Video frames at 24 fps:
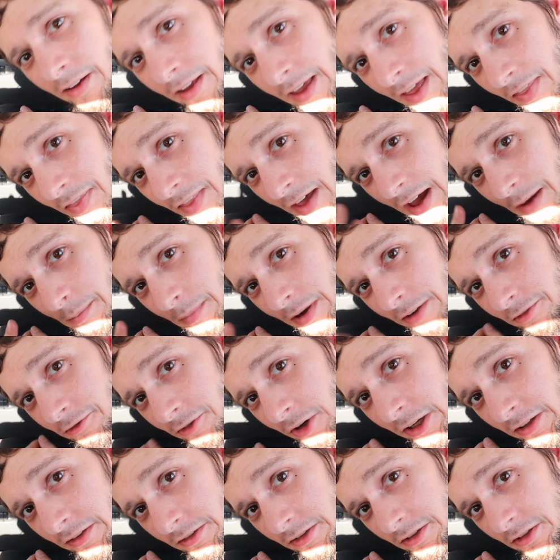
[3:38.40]
And that, my
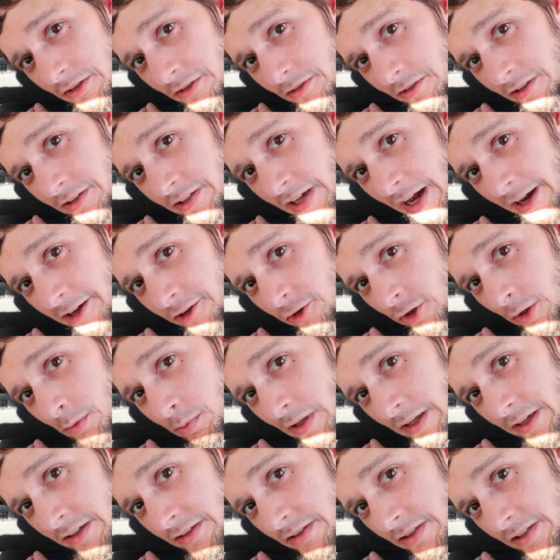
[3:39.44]
friends, is how you
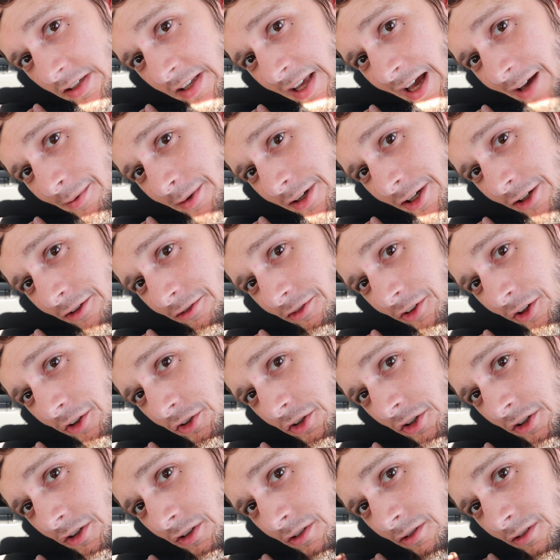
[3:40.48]
replace the cabin air
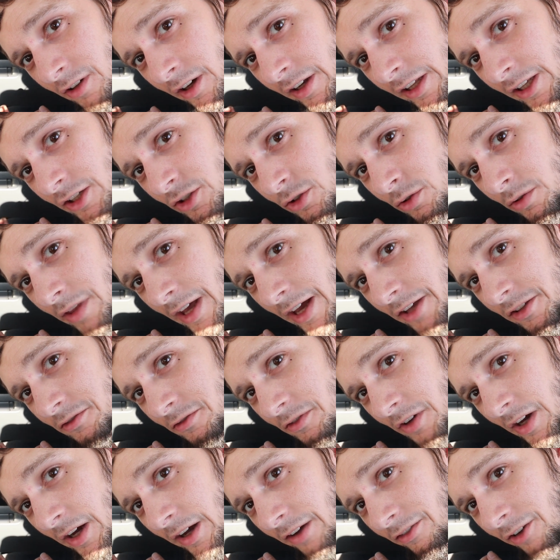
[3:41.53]
filter on a two thousand
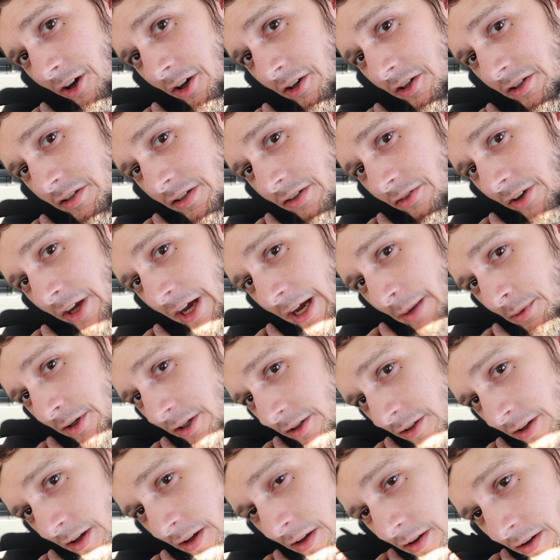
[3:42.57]
five Honda Civic
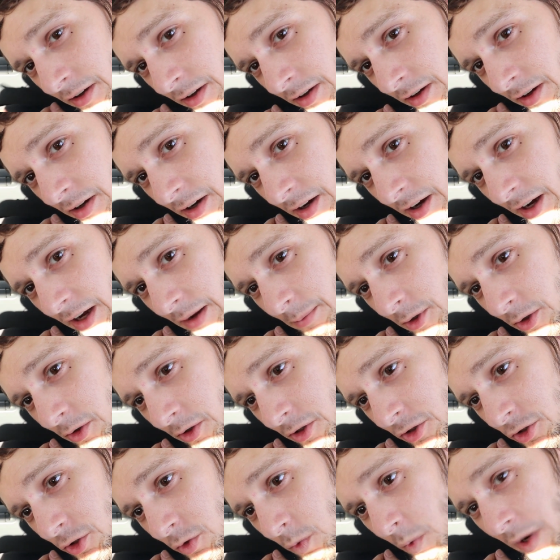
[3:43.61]
Hybrid. I'm
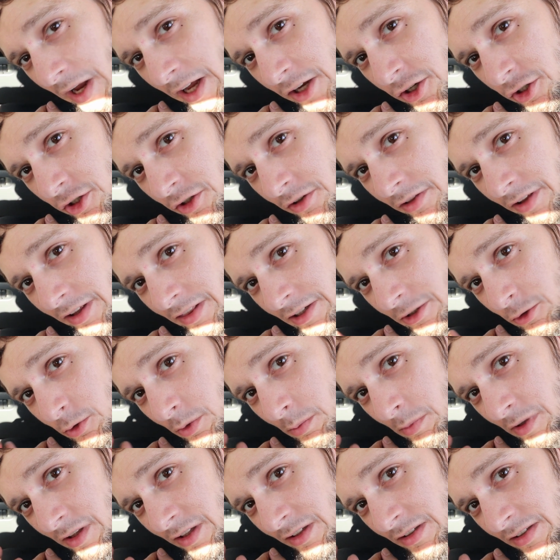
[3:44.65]
going to wager that this
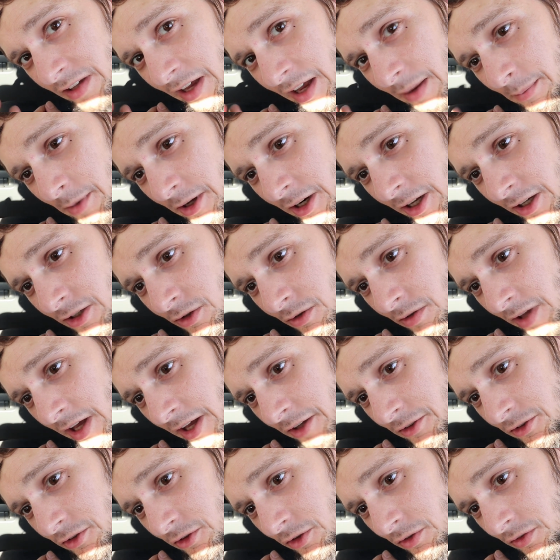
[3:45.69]
would be the same on a two
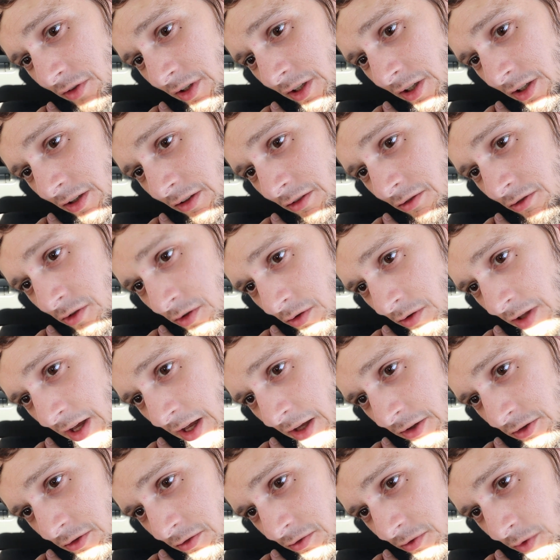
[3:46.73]
thousand three, two
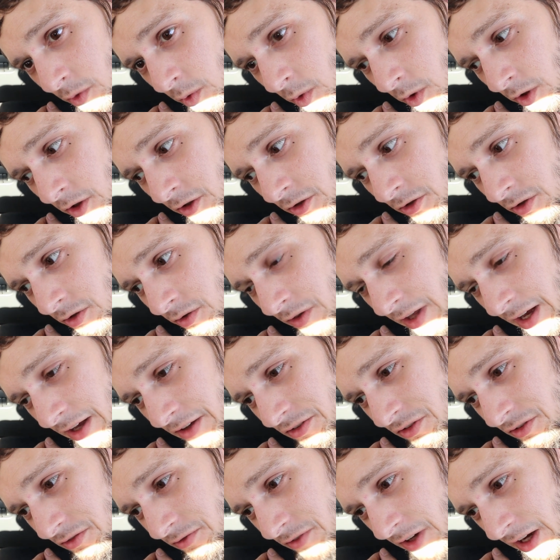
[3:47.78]
thousand four, two
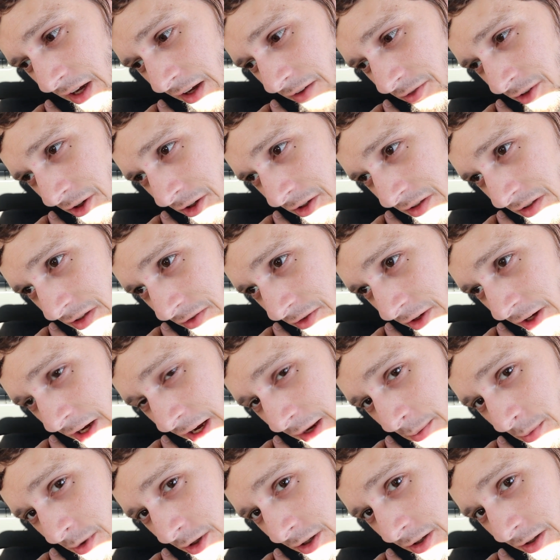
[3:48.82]
thousand five Honda Civic
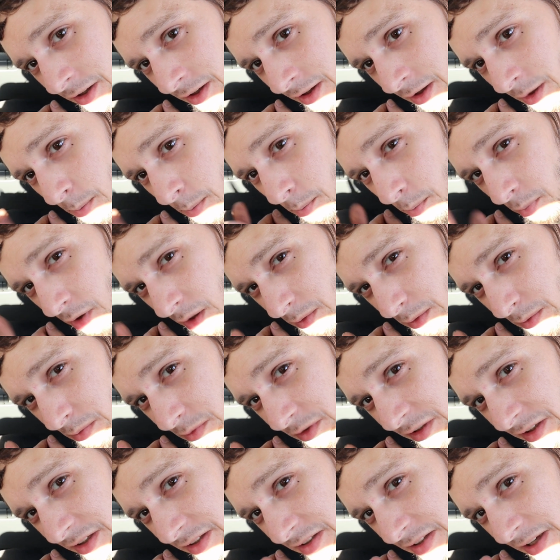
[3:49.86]
Hybrid.
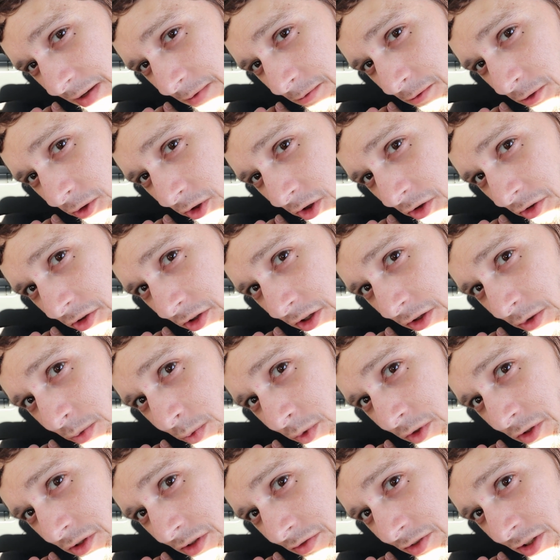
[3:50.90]
Probably the same for all the other
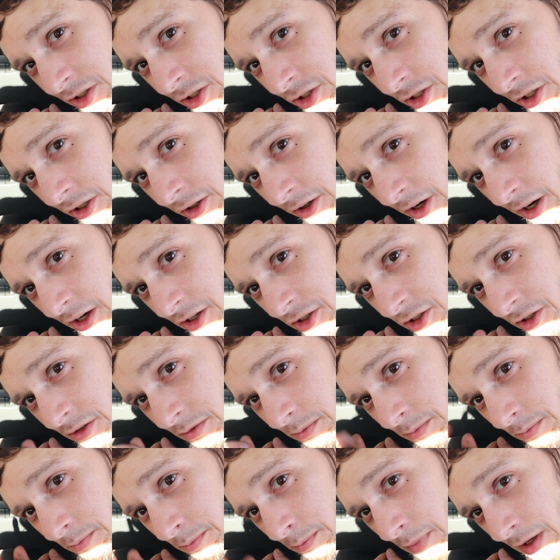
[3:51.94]
ones of this
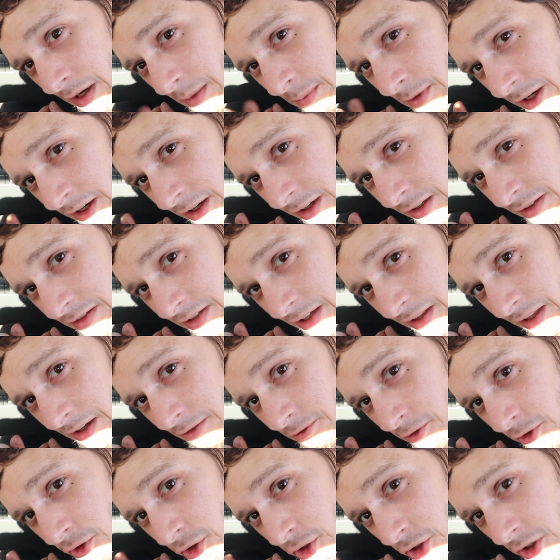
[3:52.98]
generation, but I'm not going to say that
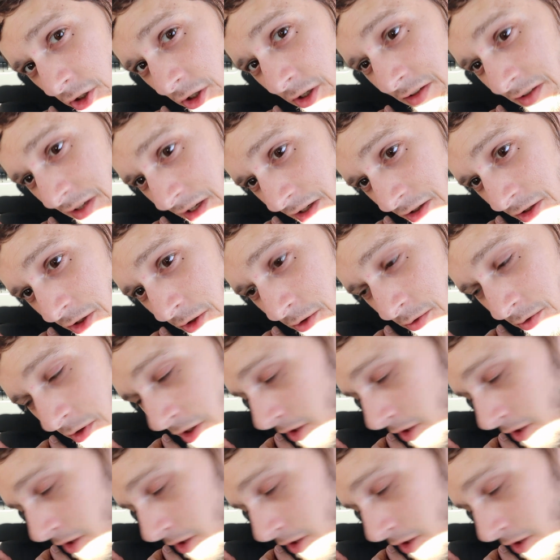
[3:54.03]
for sure because I don't